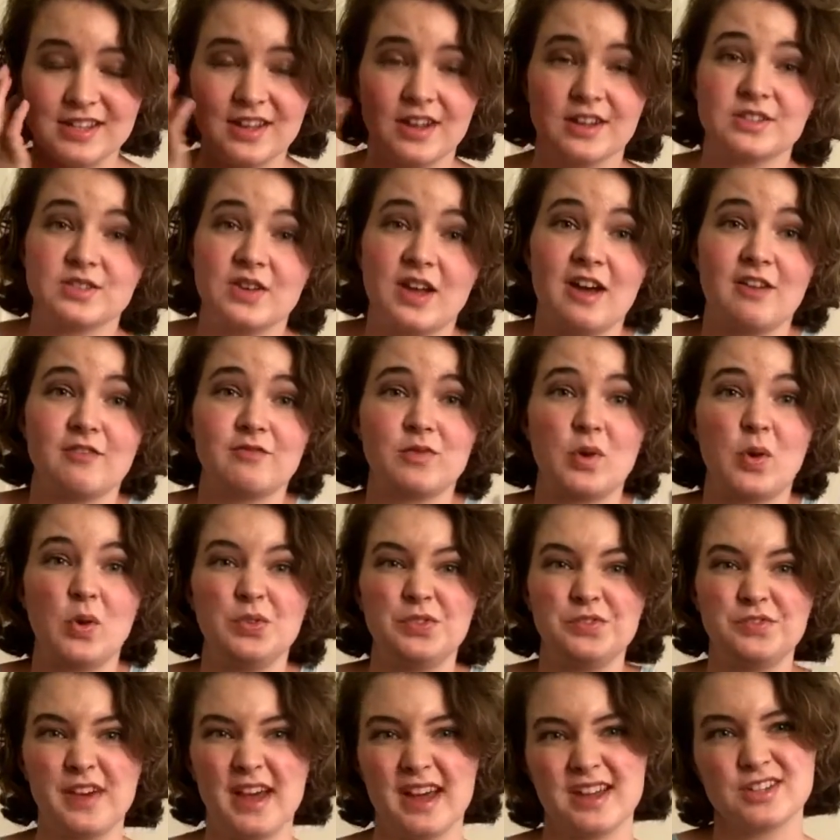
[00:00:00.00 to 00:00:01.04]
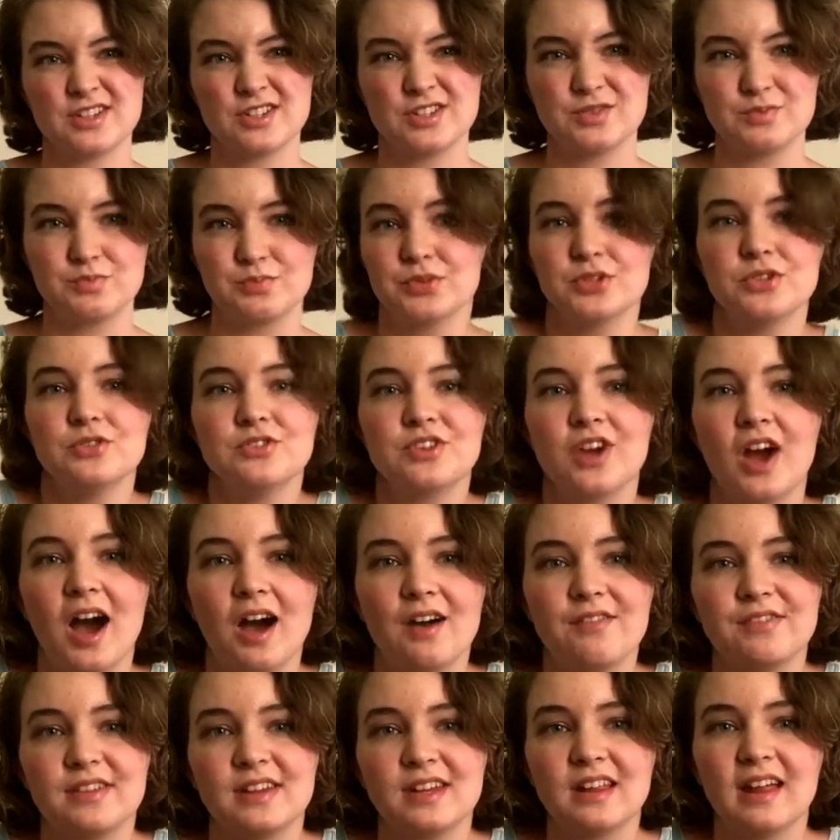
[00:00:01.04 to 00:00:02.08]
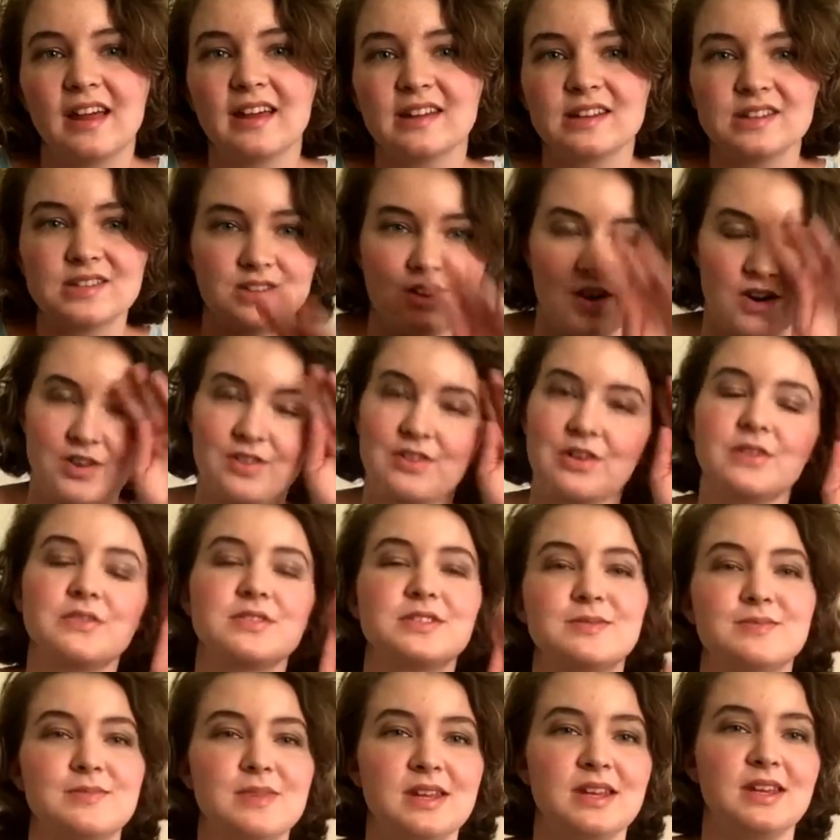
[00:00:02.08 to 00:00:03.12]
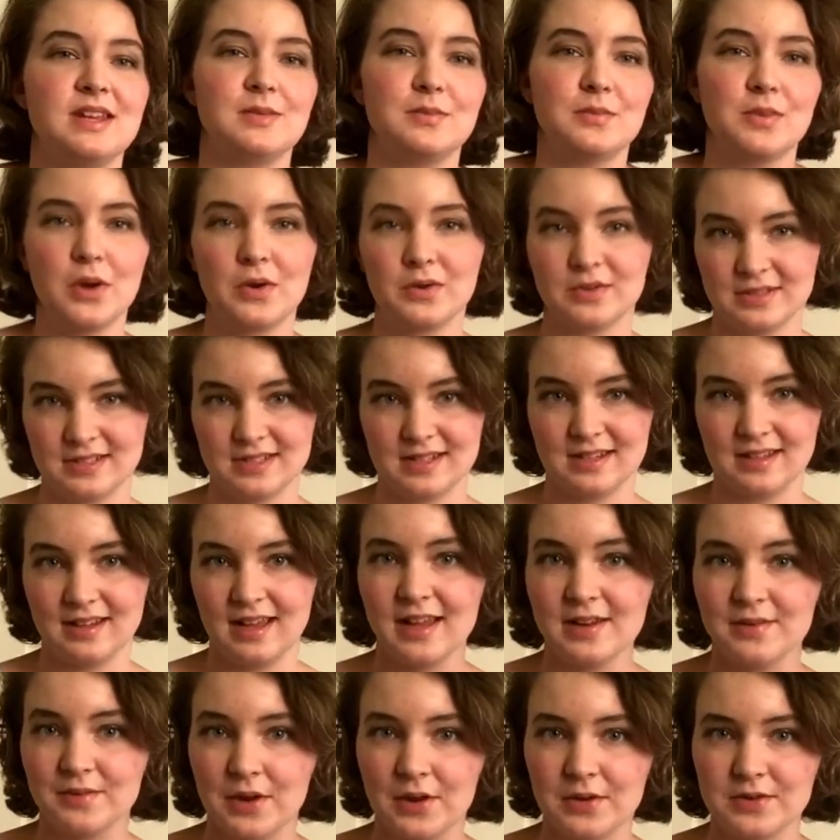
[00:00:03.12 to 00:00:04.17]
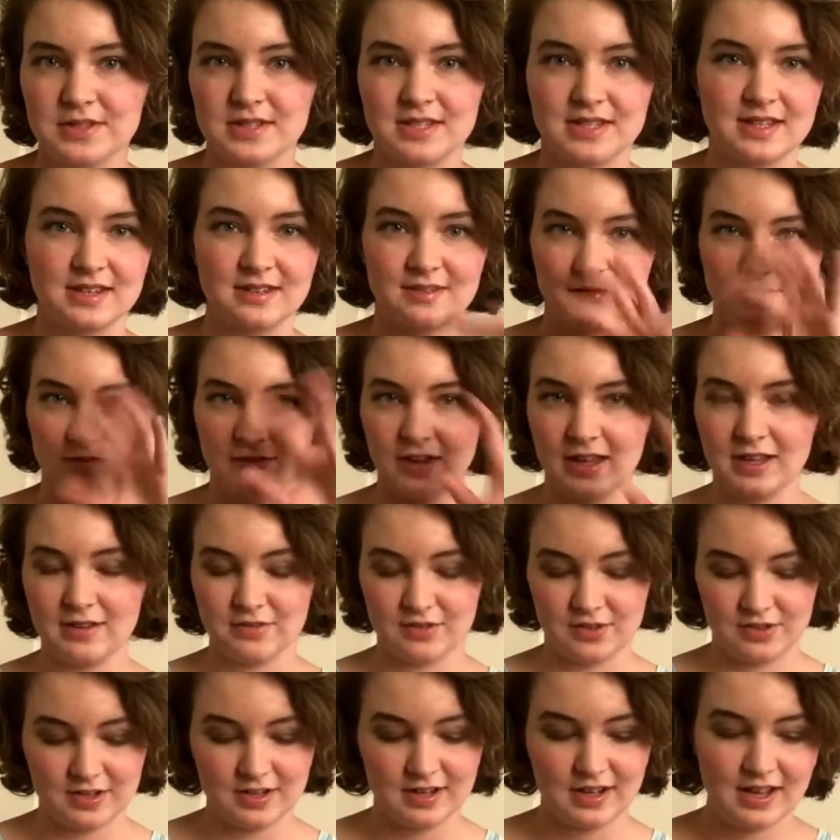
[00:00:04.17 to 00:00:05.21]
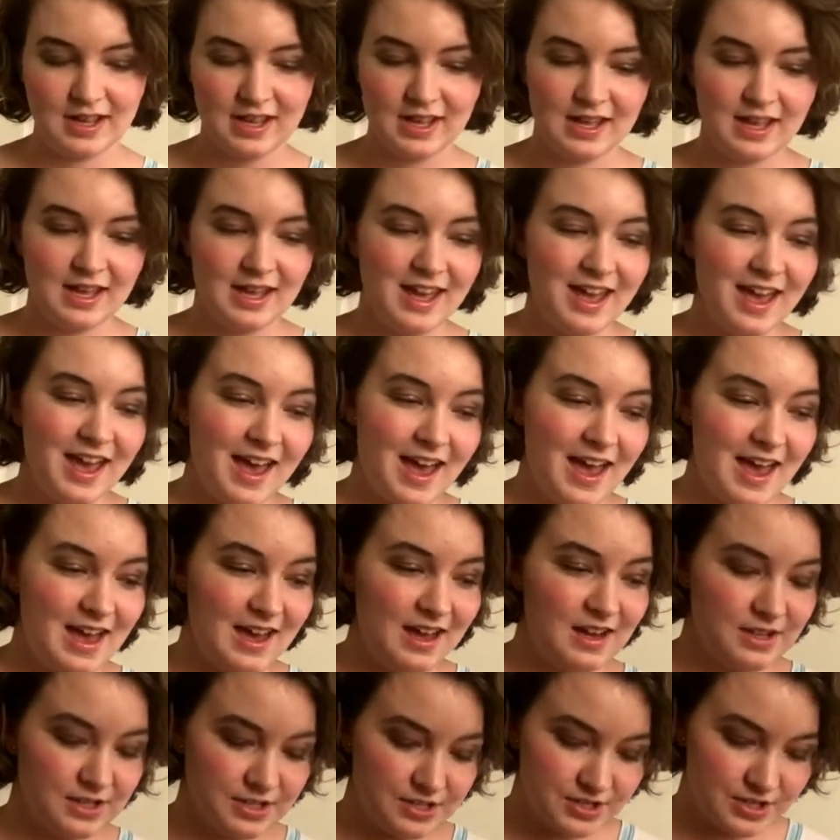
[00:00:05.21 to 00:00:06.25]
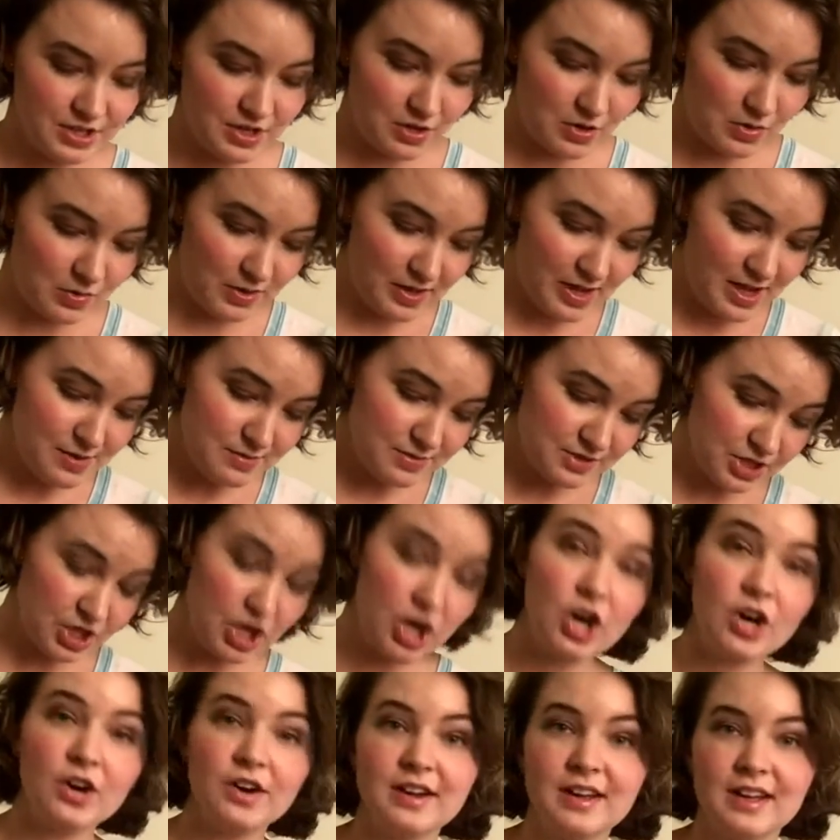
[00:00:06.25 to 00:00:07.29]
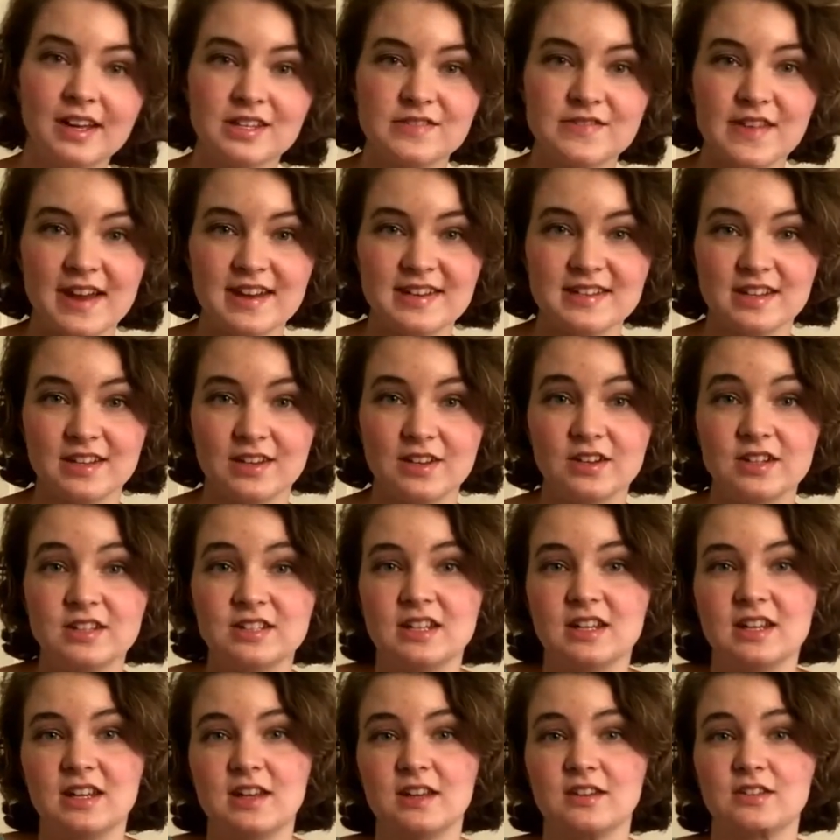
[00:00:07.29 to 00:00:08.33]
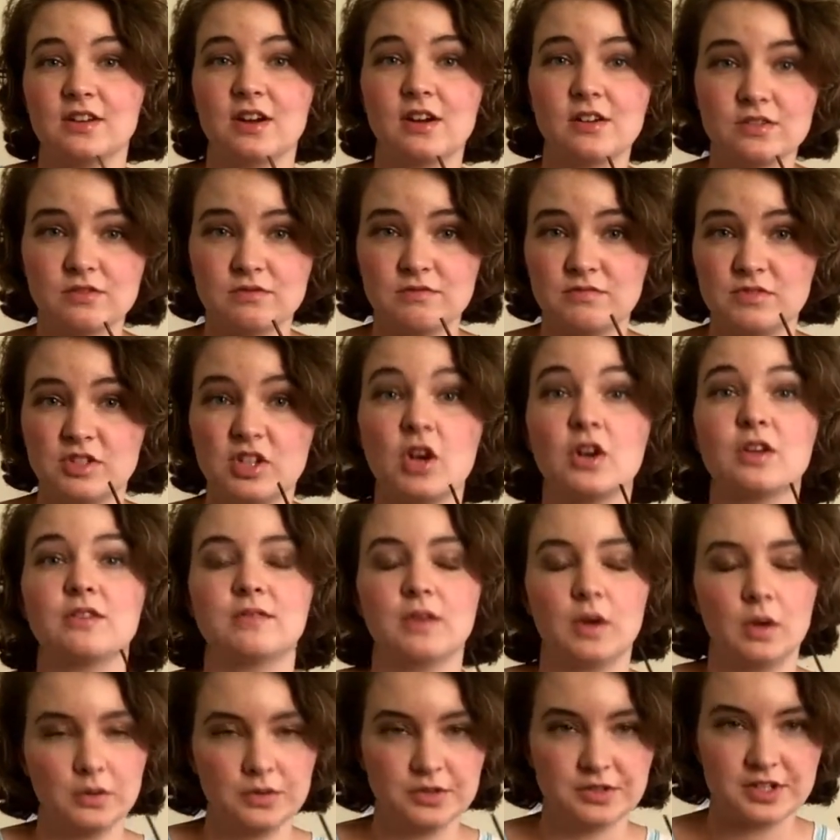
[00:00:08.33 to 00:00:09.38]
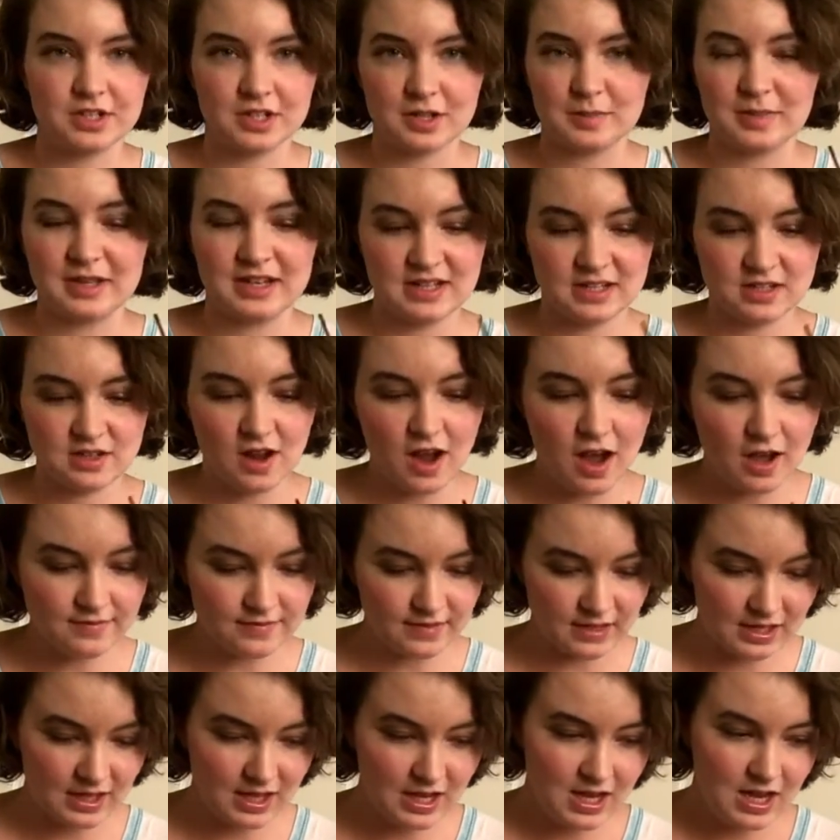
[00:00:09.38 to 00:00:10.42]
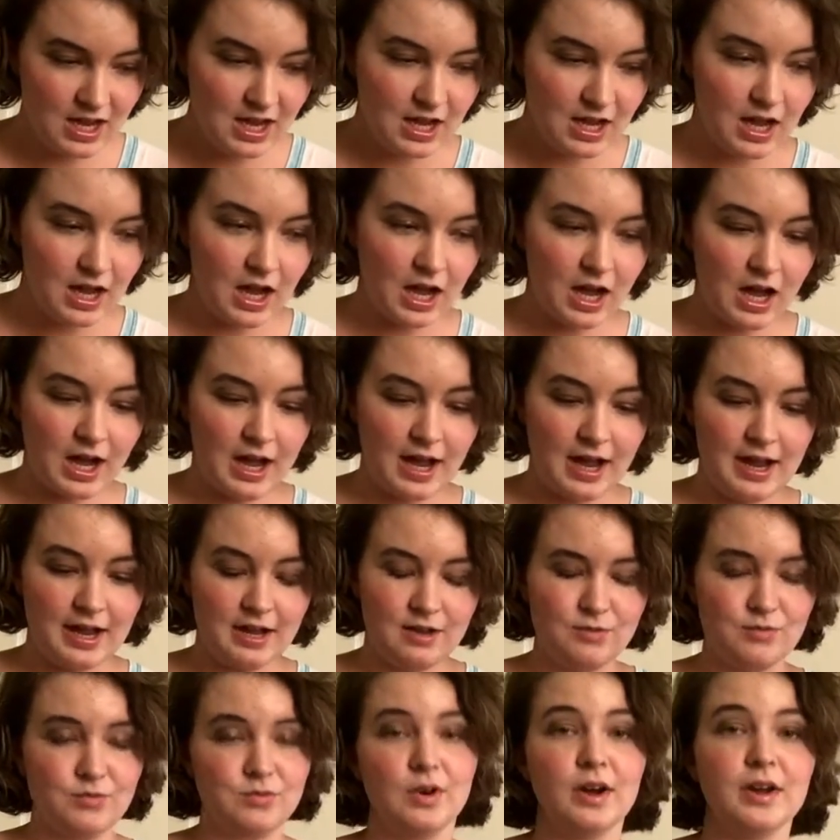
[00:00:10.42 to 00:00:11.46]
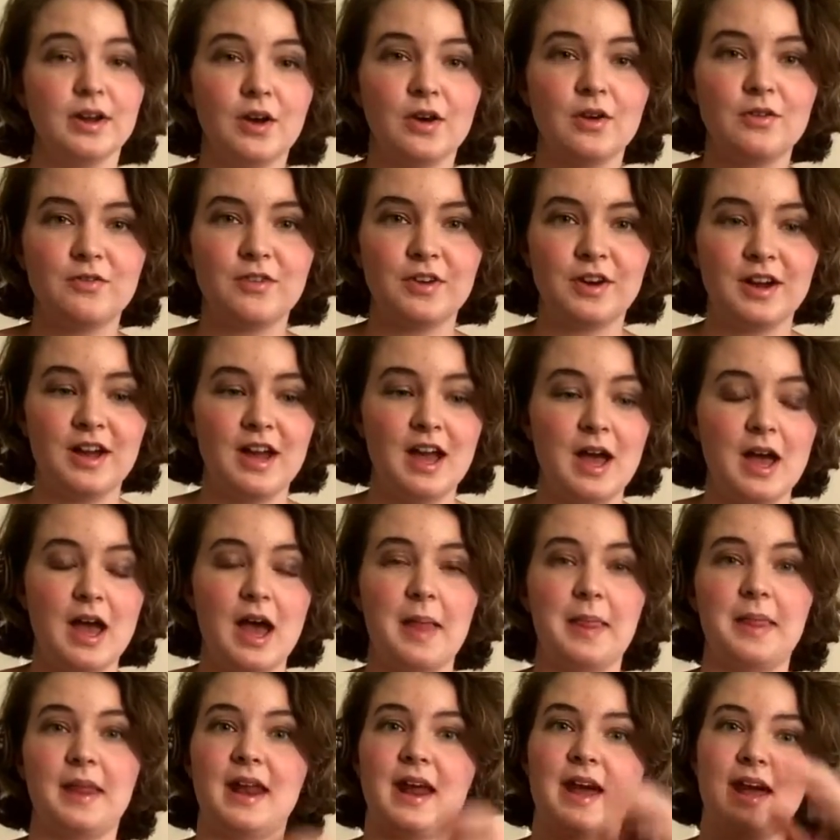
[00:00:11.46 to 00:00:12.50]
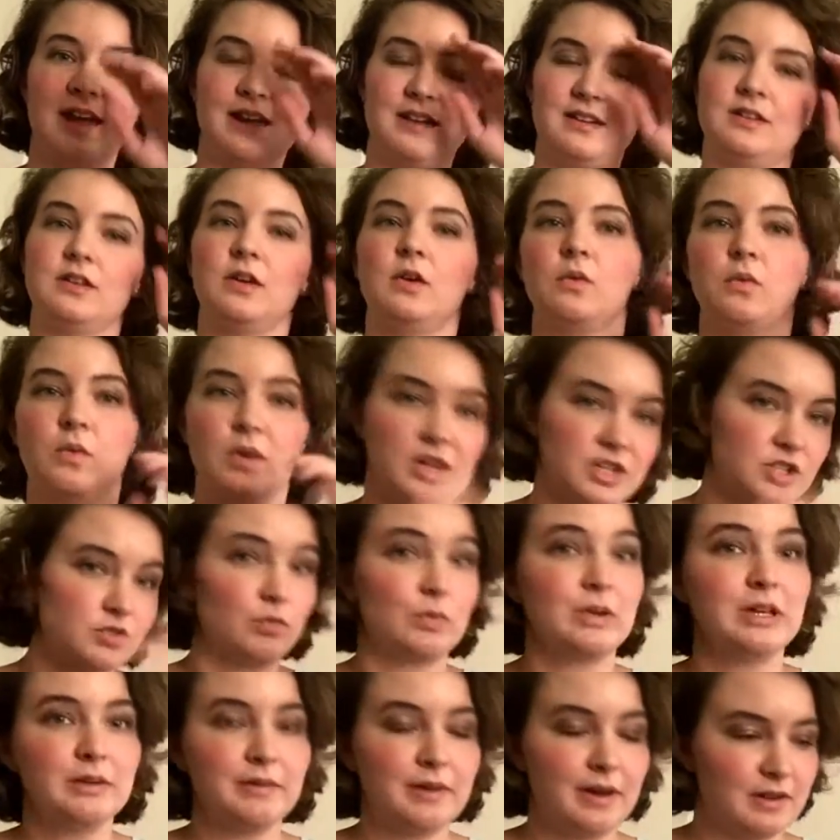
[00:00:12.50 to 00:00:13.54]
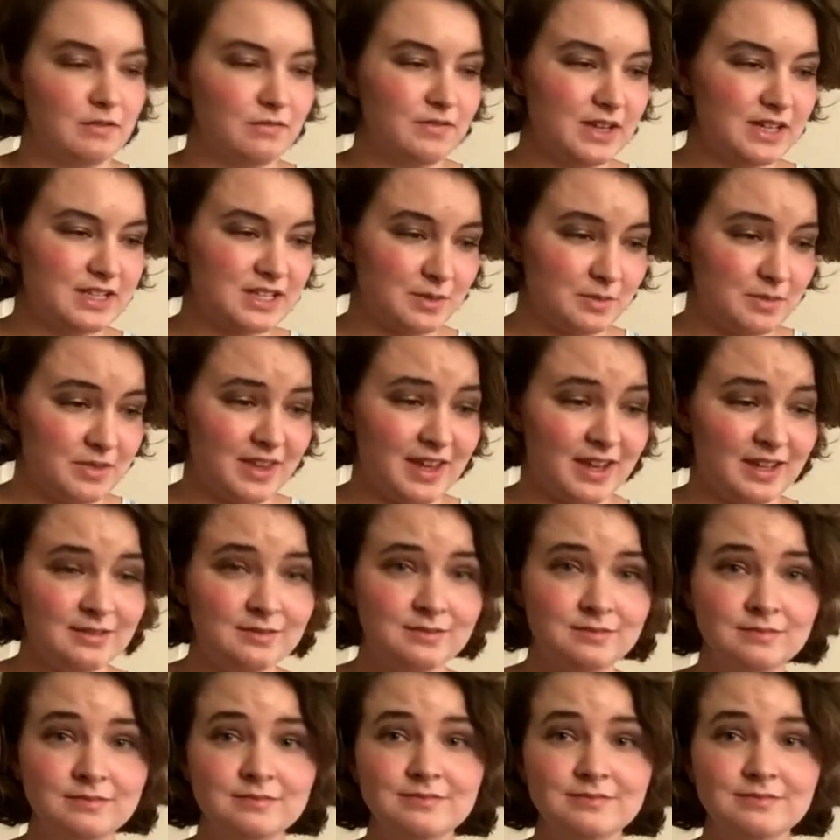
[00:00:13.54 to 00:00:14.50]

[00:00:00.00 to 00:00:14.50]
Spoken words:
They also have old-fashioned brewed coffee, like dark roast, medium roast, and light roast, and flavored. And so while I was hurrying as fast as I could to get an older gentleman's coffee, I run over and then I, you know, wanted to wheel around and fix something.